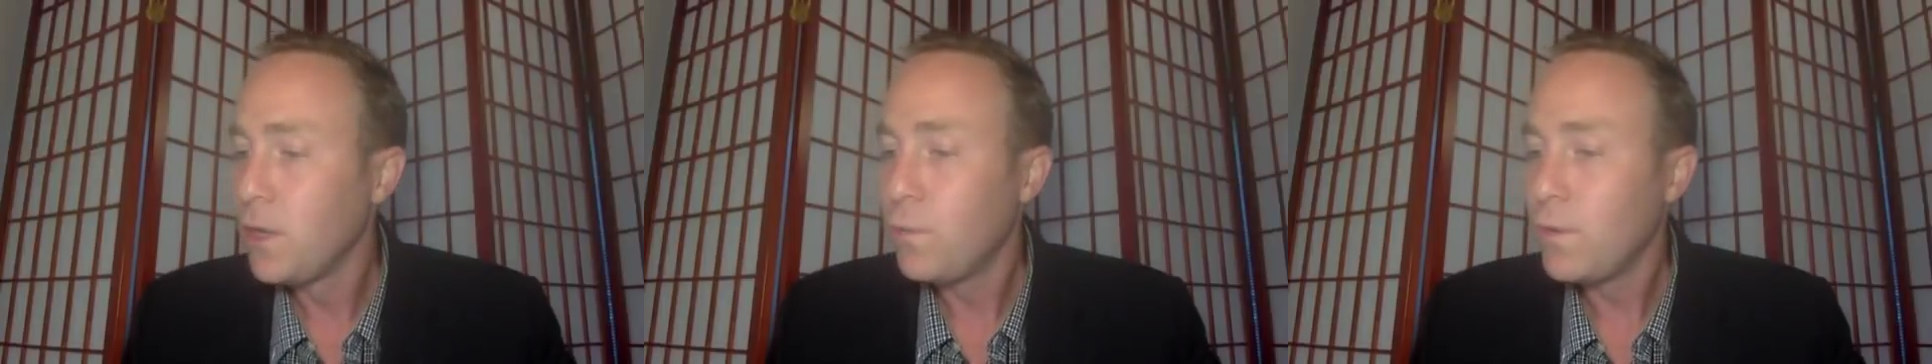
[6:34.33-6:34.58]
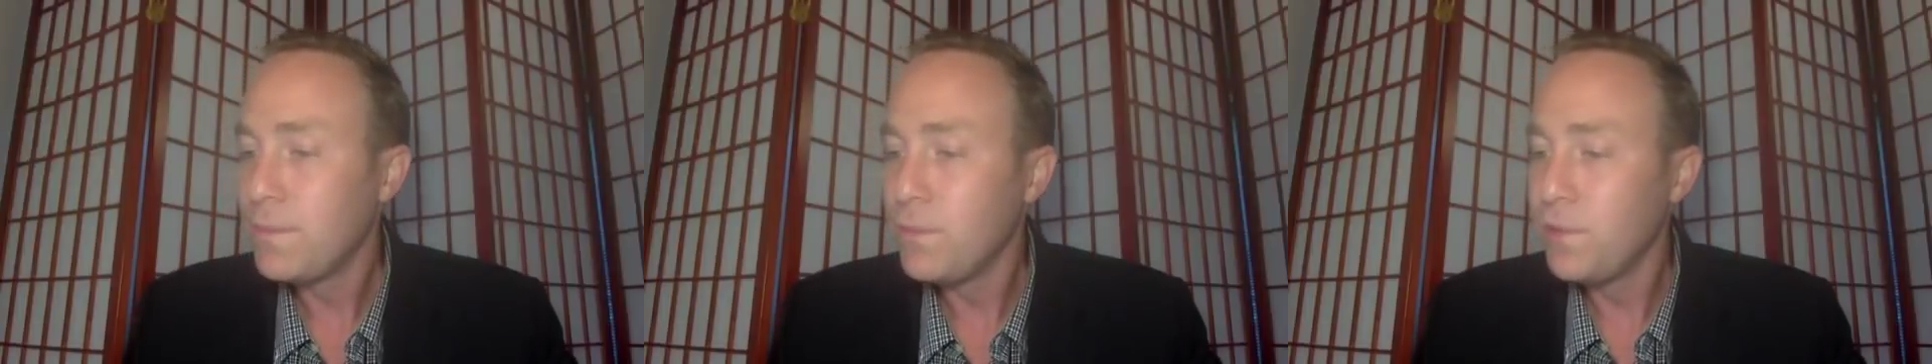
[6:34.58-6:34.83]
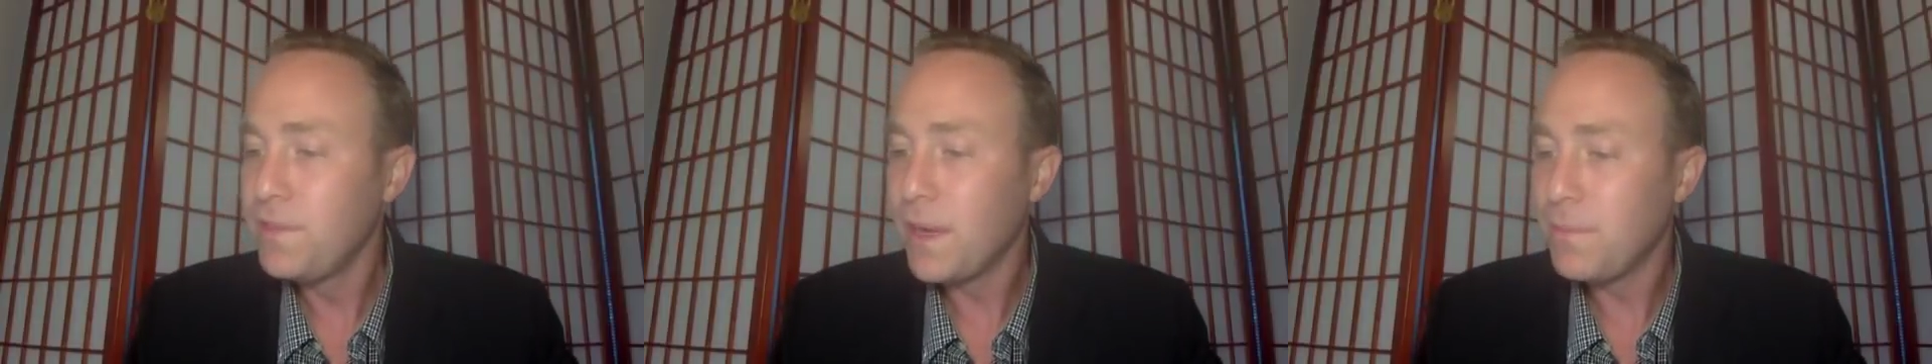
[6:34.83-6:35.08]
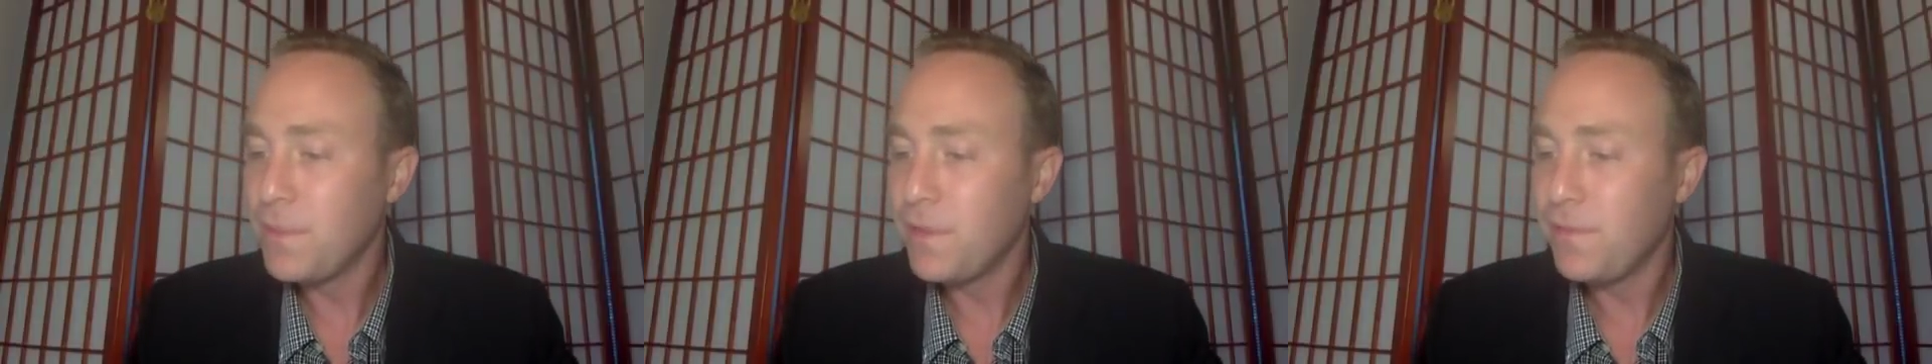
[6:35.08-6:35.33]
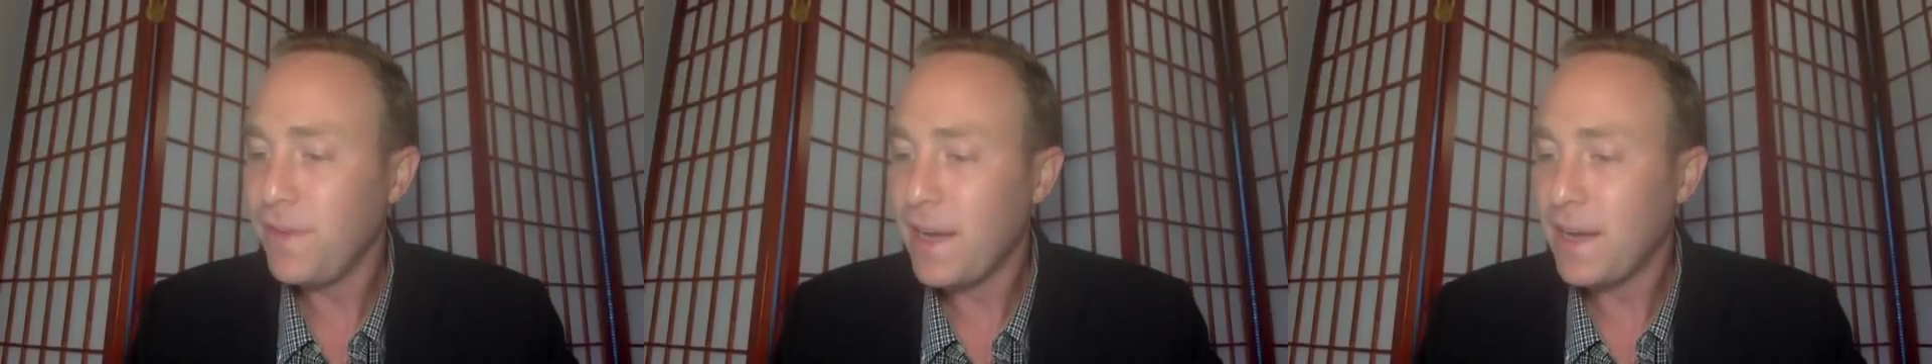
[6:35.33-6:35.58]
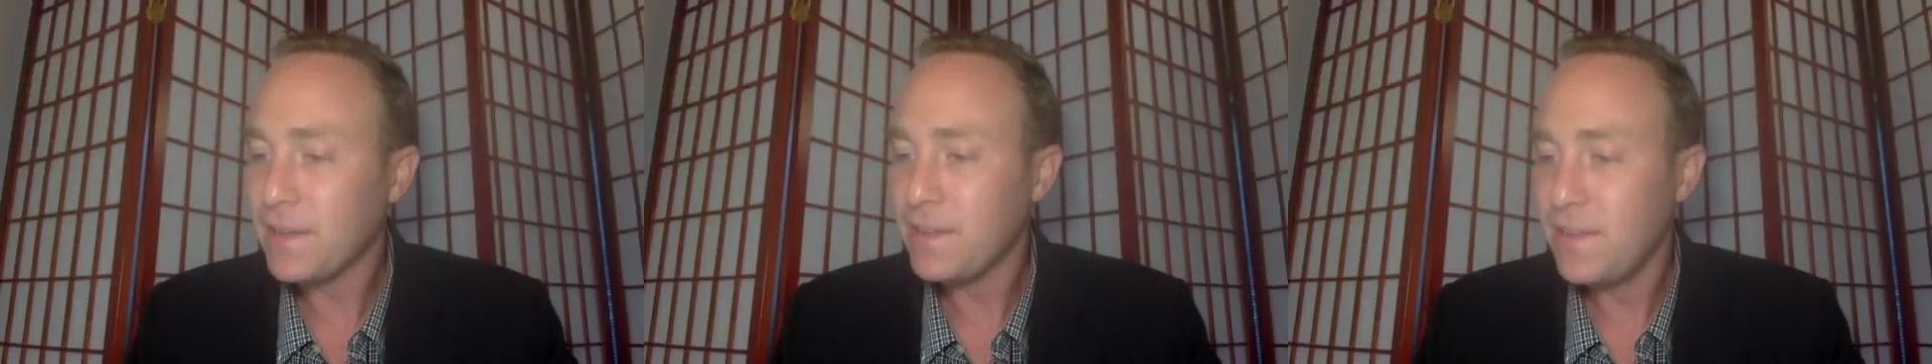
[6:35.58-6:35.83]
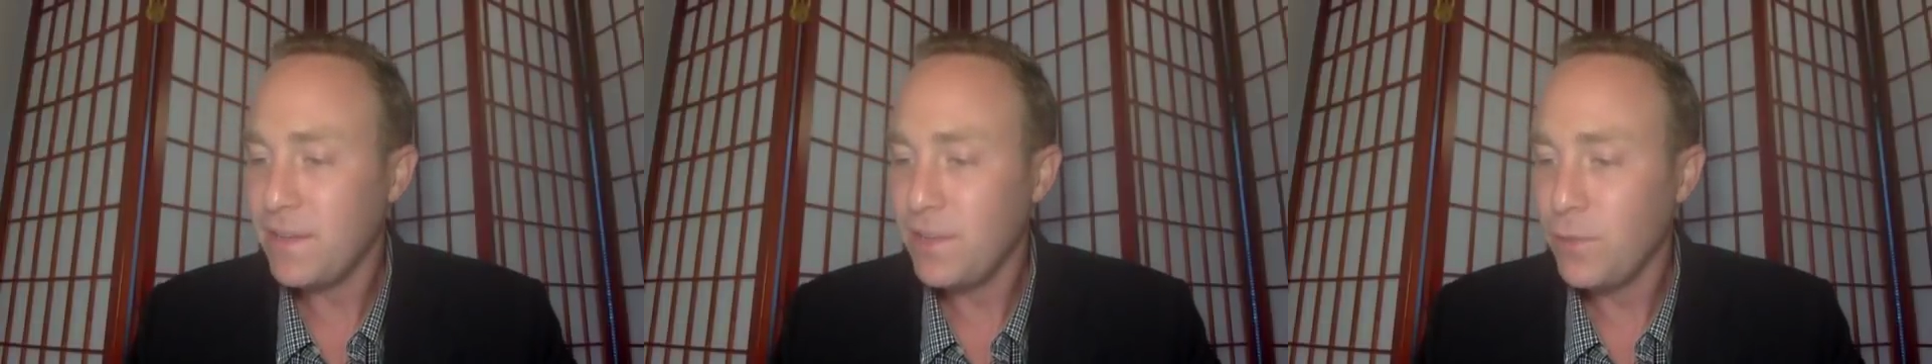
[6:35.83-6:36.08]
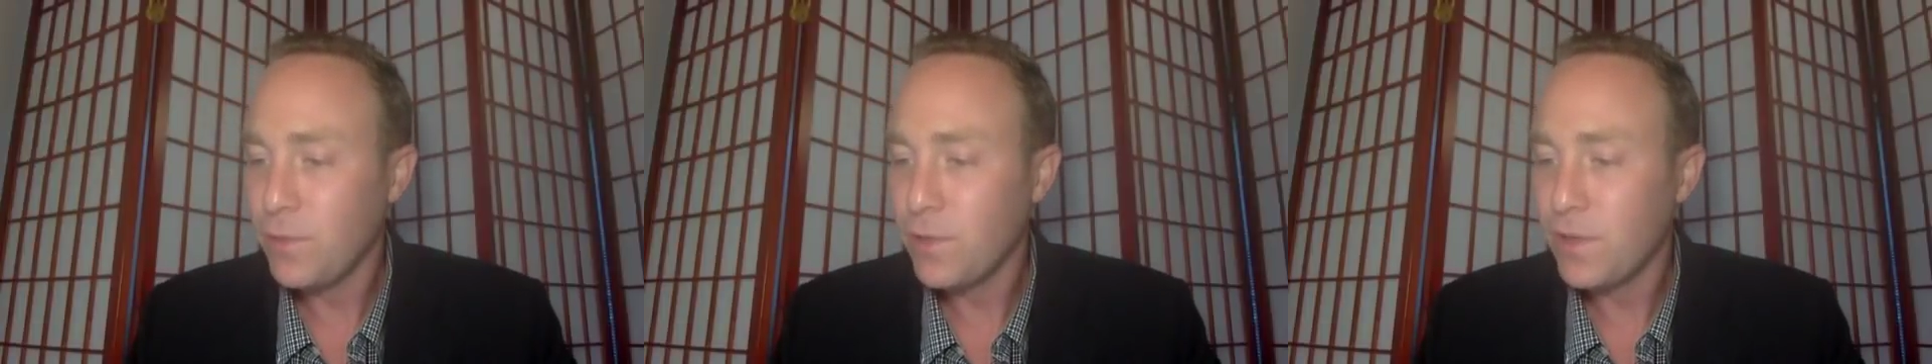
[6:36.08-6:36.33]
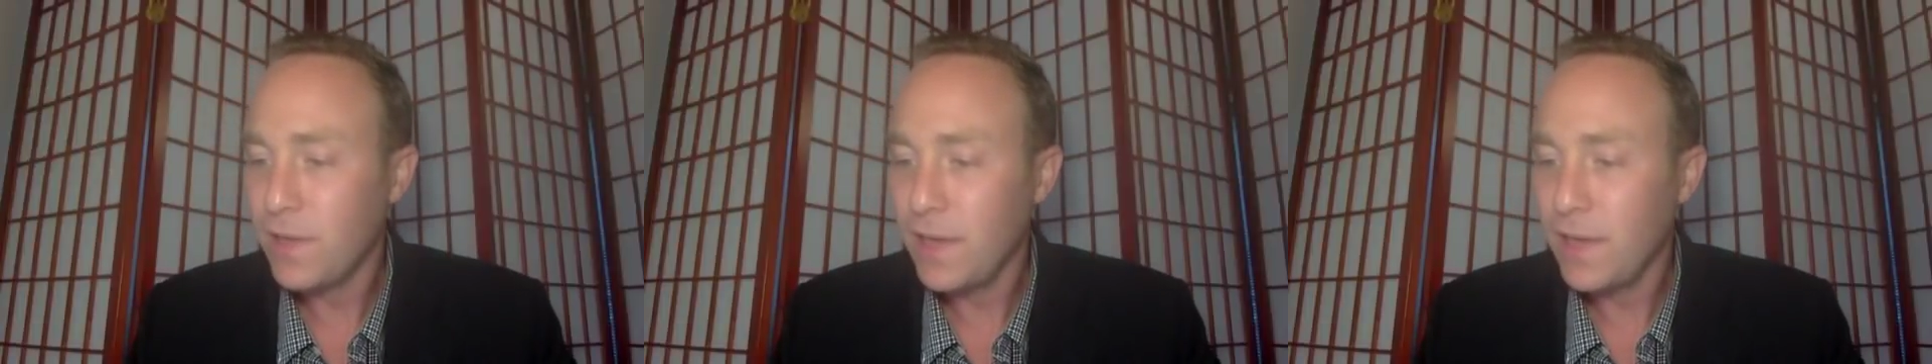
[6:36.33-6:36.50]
we moved up the fact that you were